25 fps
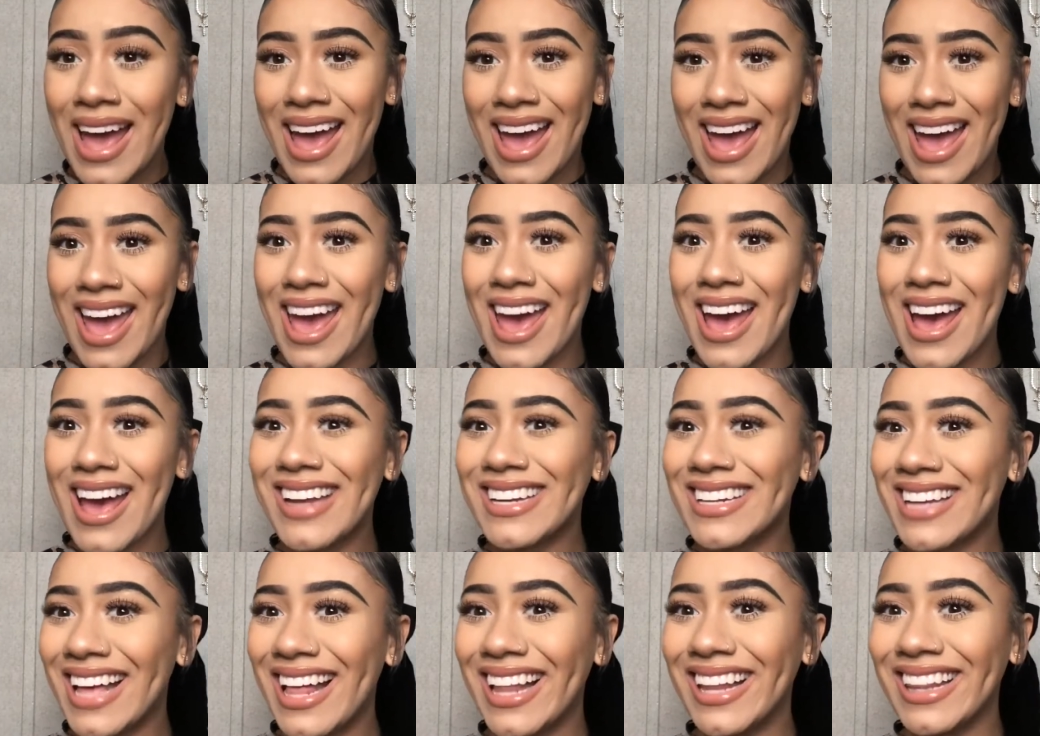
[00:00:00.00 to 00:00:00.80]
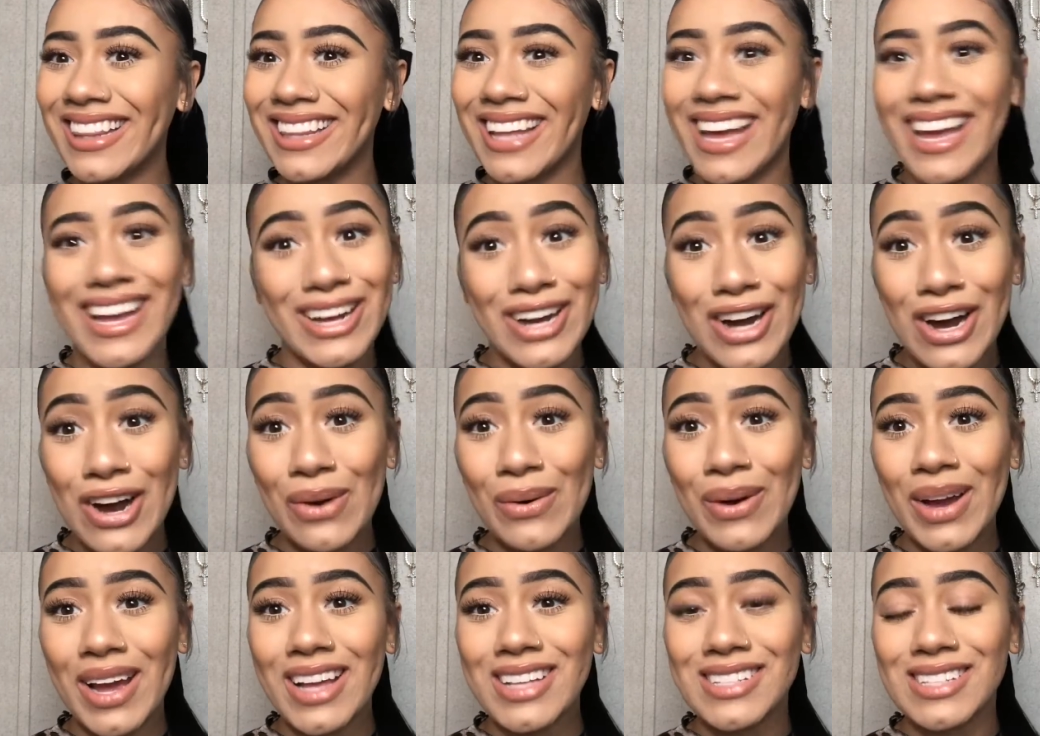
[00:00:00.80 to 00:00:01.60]
And like
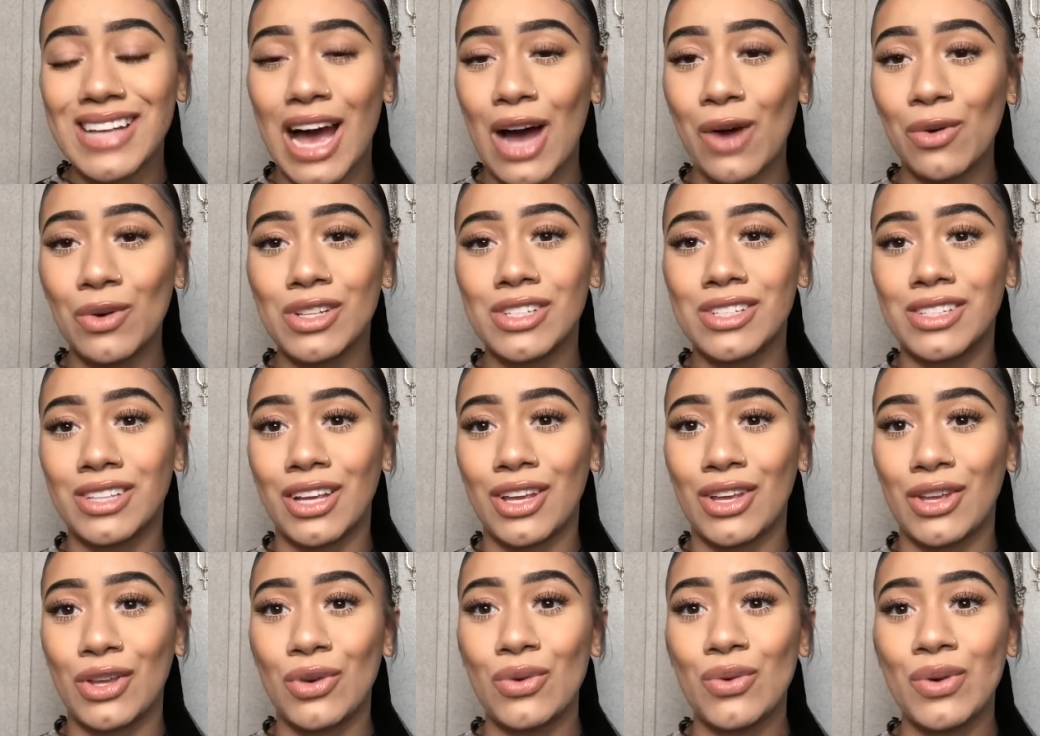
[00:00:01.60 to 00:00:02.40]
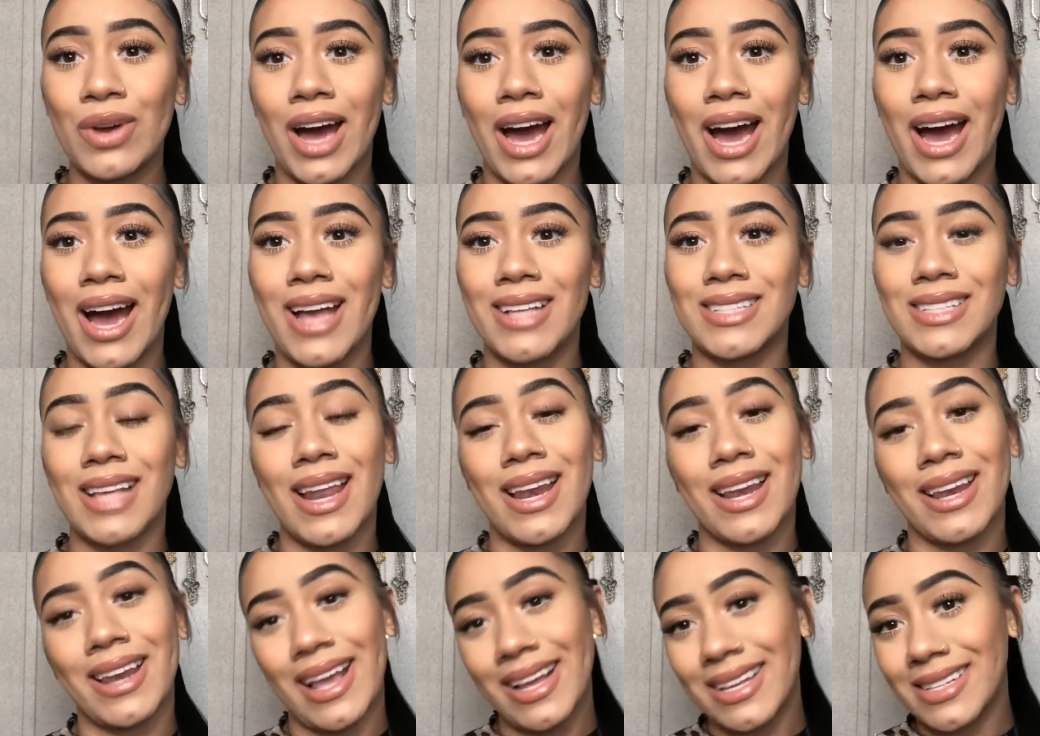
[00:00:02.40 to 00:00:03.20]
always, I will see you guys
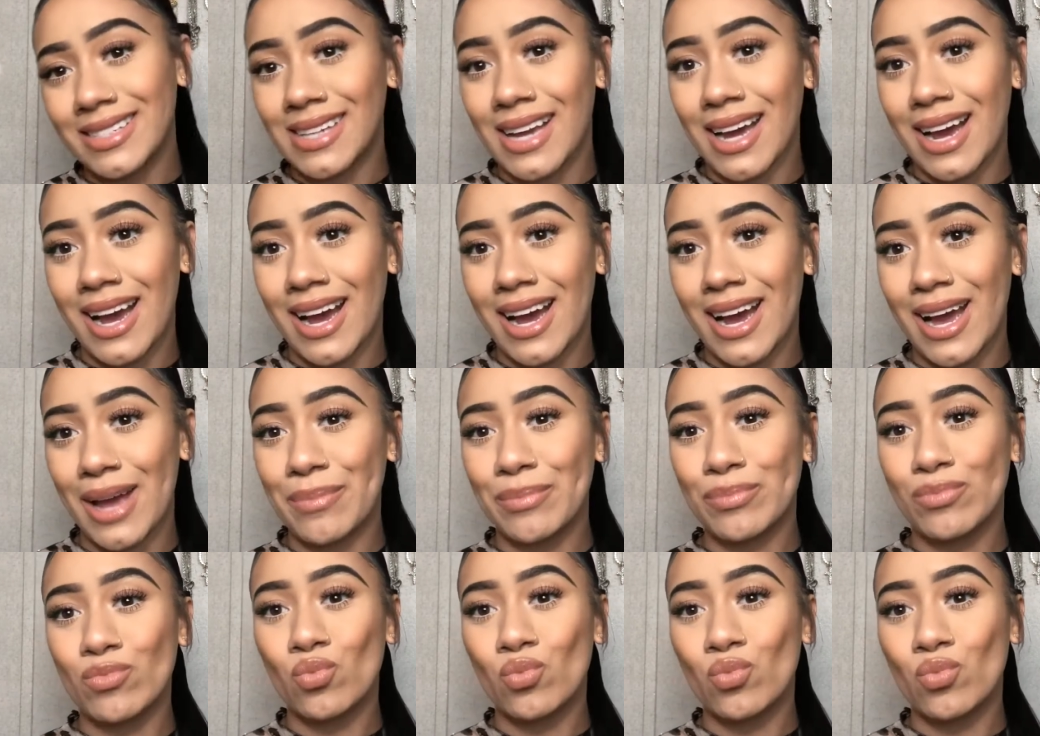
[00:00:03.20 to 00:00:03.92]
next time.